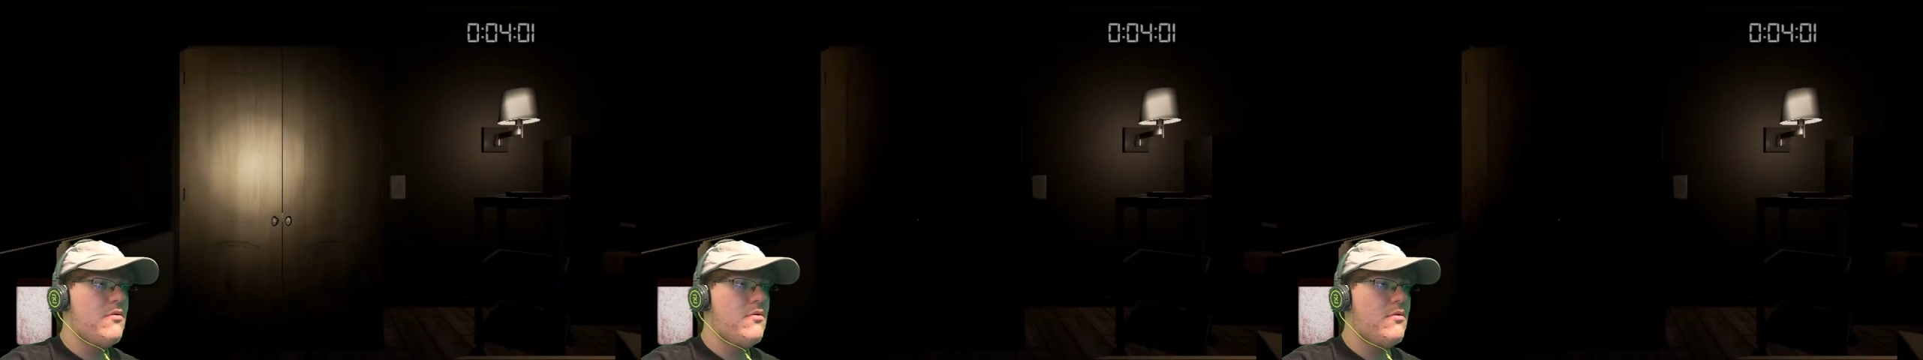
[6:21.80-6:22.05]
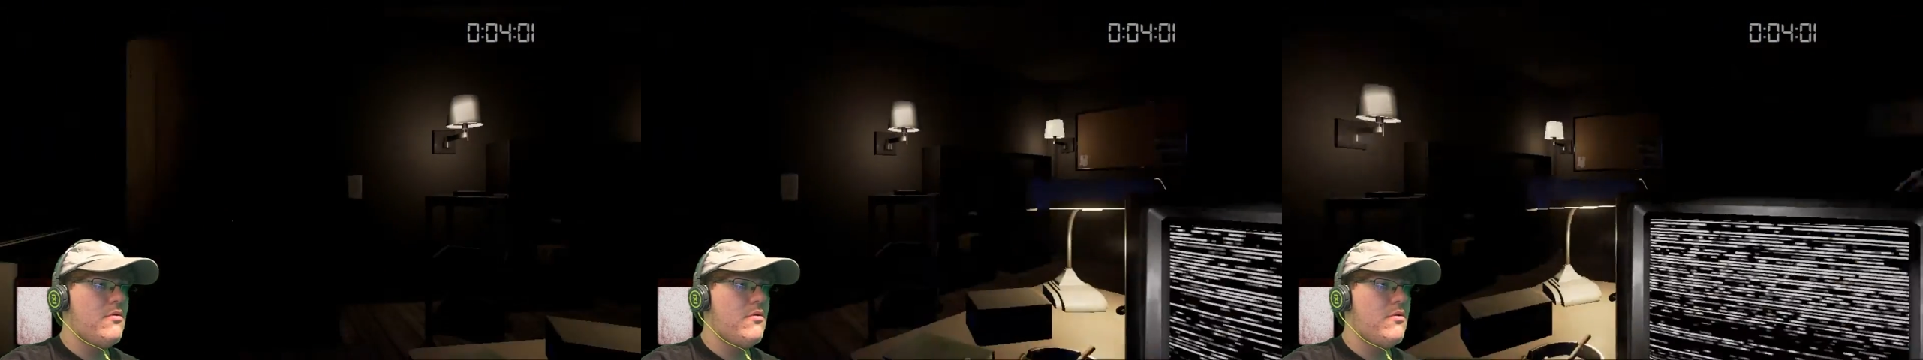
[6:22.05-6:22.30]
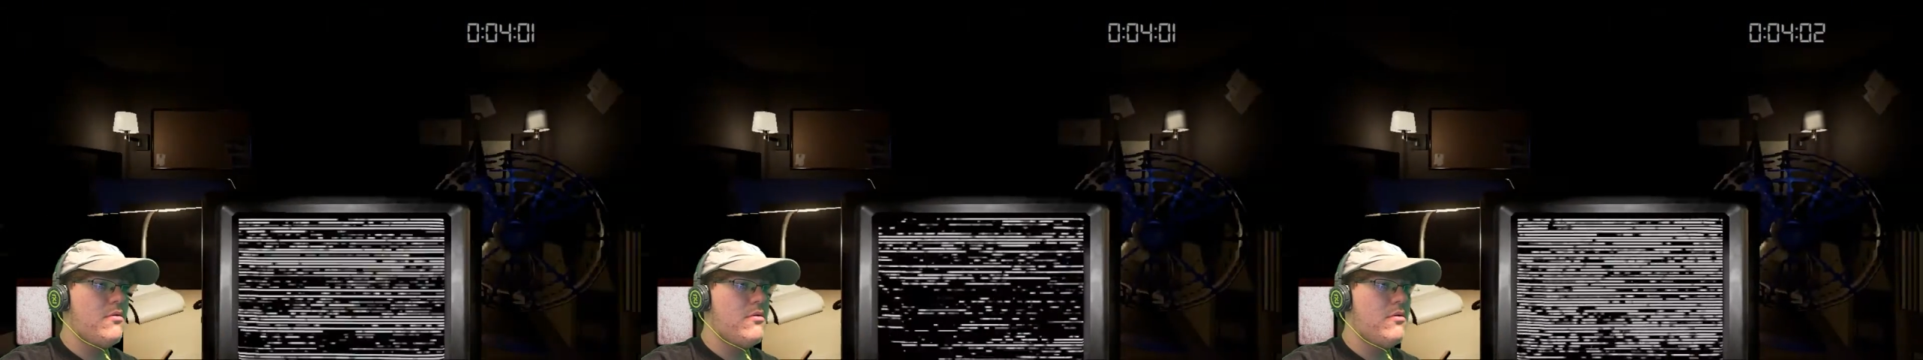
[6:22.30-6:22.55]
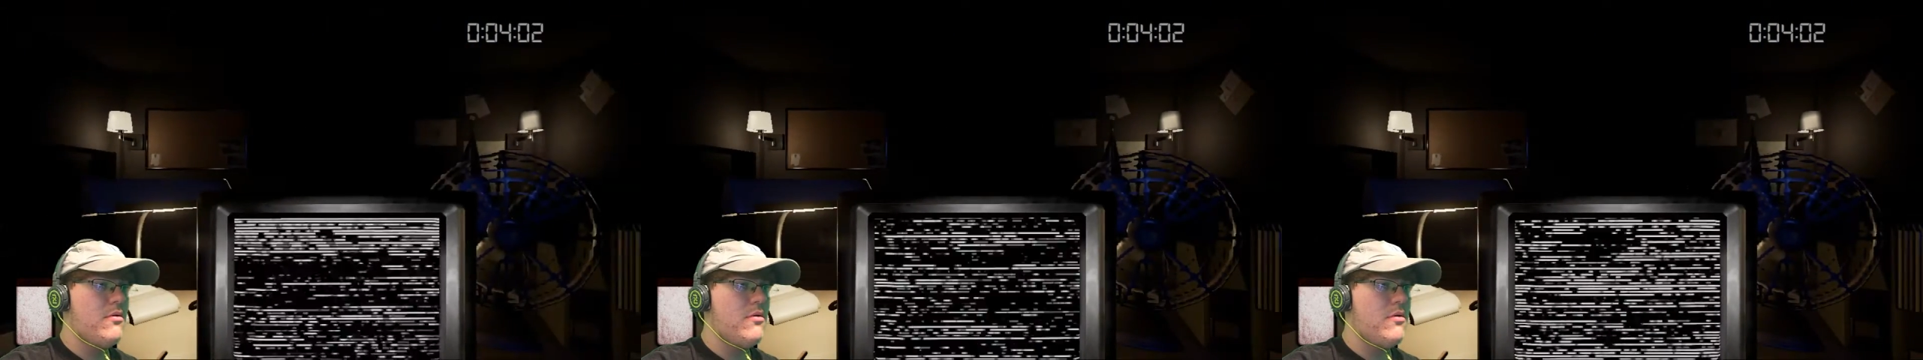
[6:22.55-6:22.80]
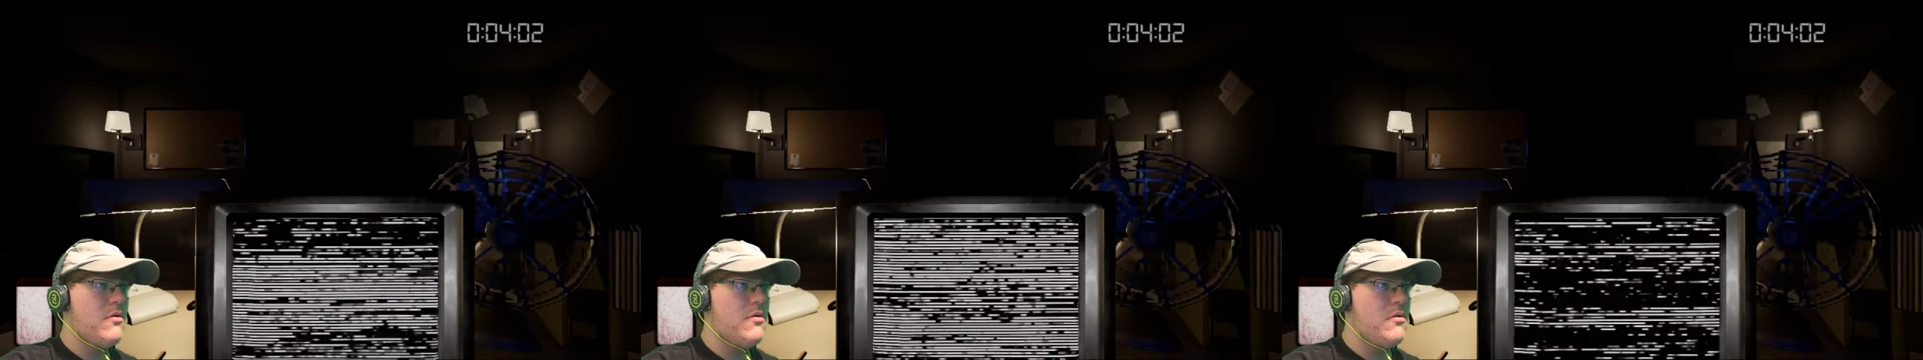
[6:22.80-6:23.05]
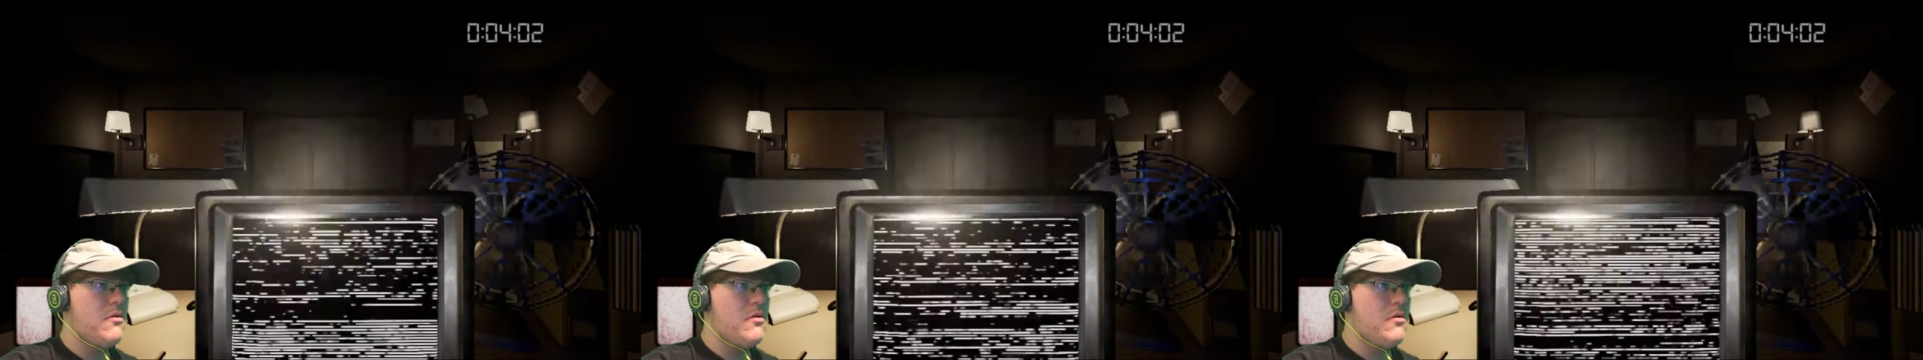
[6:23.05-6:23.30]

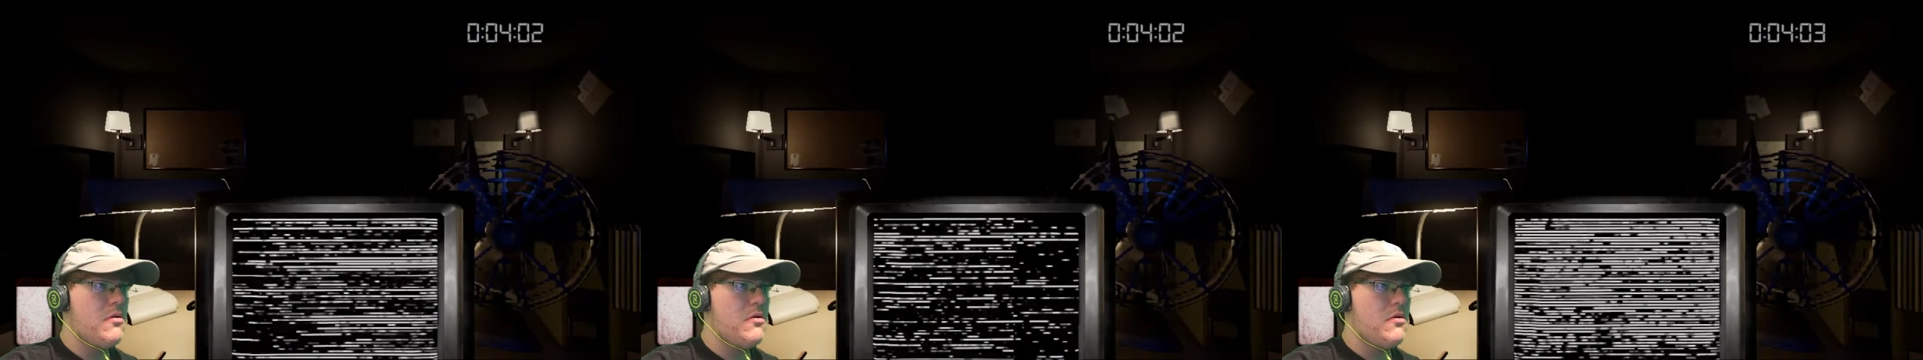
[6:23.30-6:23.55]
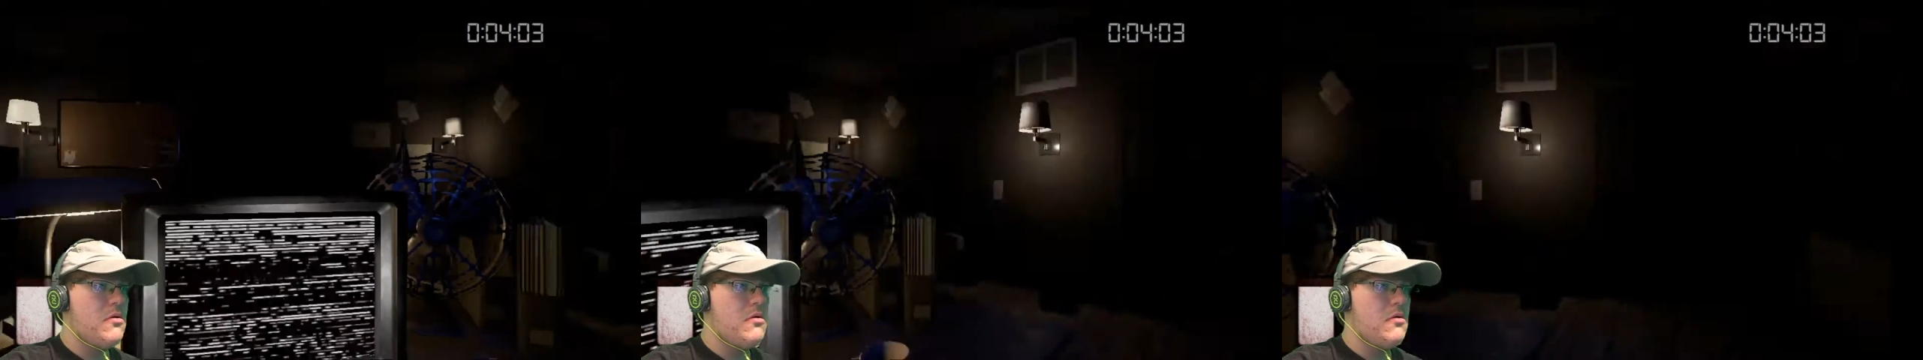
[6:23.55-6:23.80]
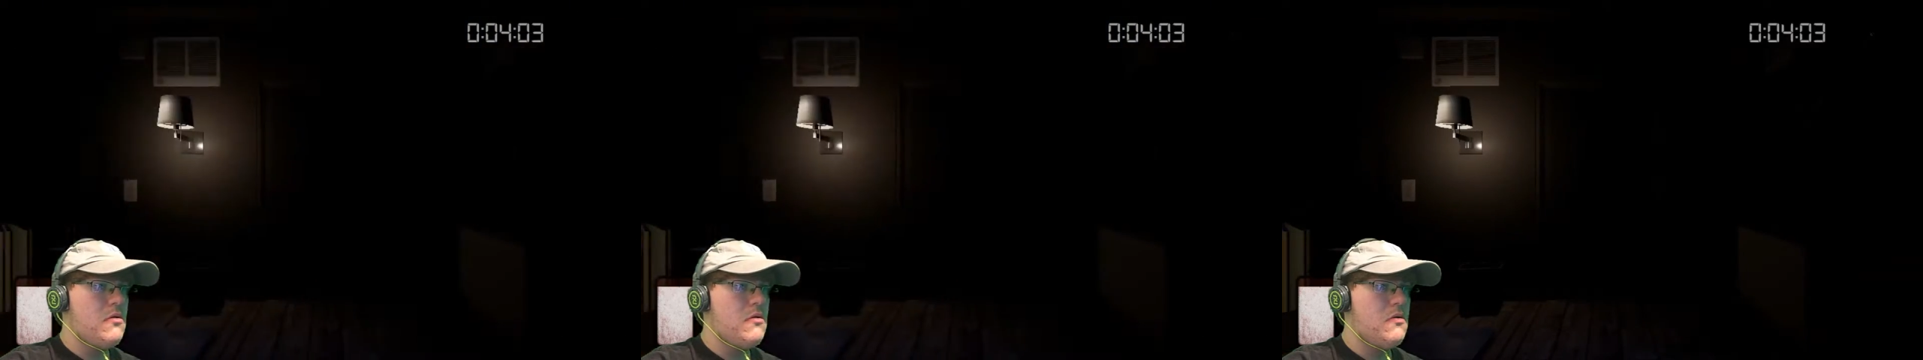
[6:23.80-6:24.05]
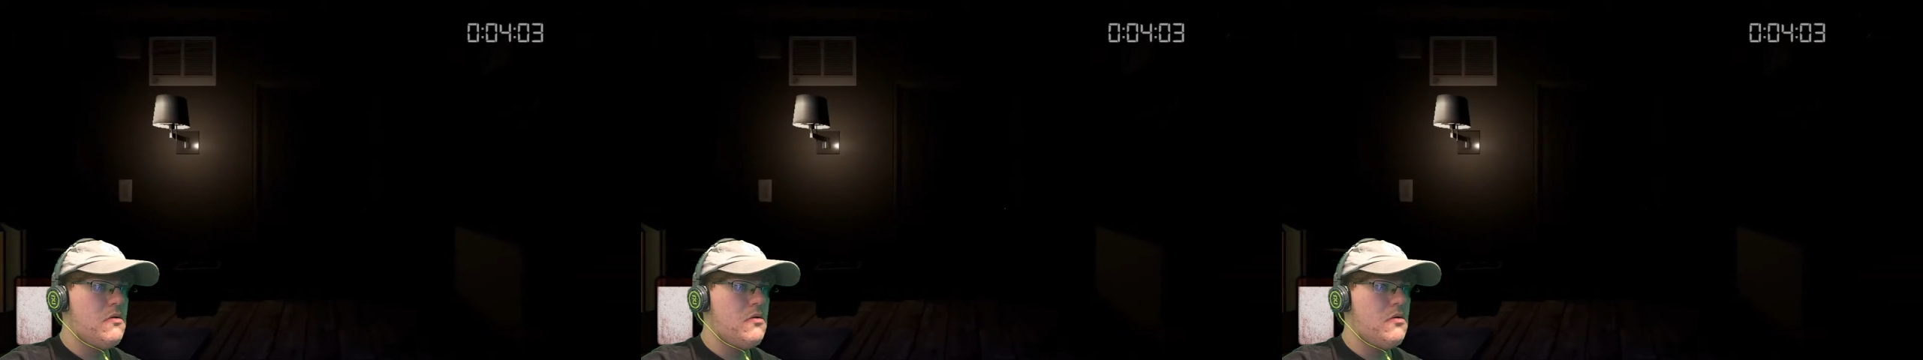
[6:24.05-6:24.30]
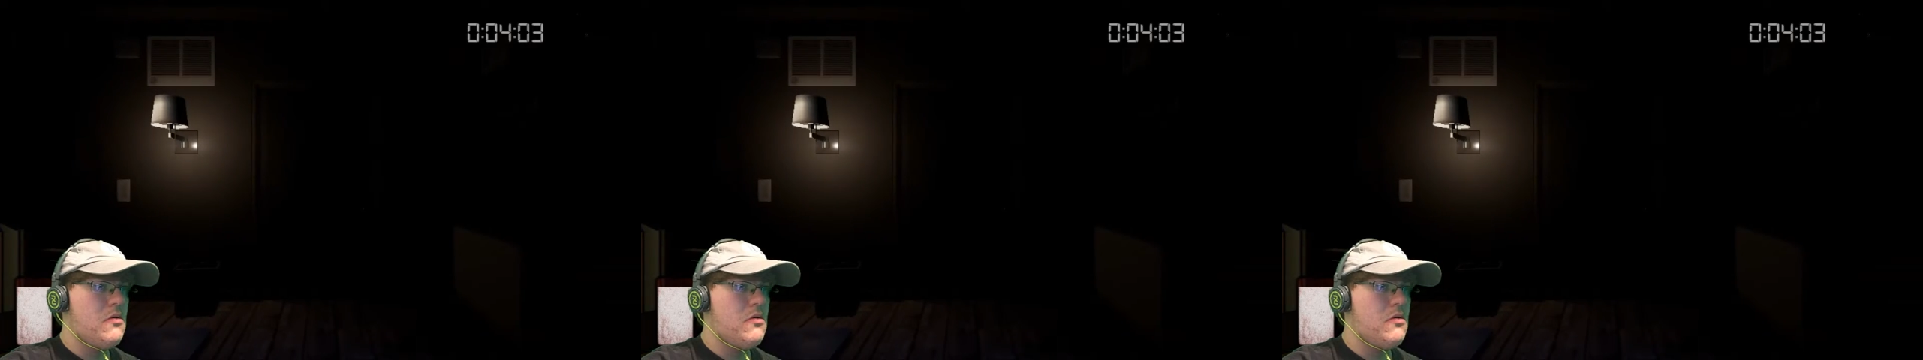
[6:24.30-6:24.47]
(no one is talking)